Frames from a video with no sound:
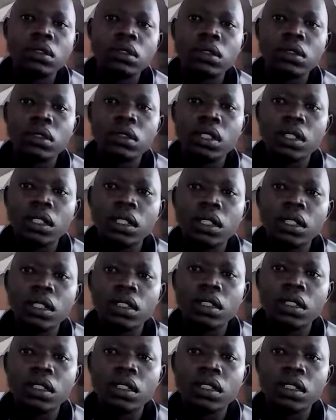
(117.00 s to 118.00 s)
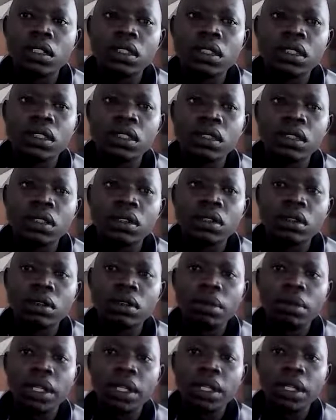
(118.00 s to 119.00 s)
Okay, not home
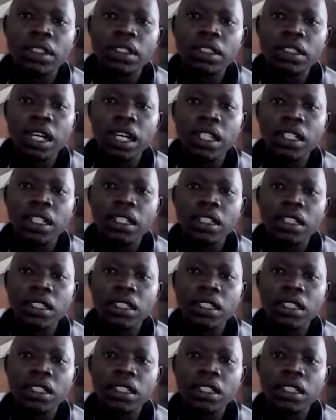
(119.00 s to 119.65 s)
but insert.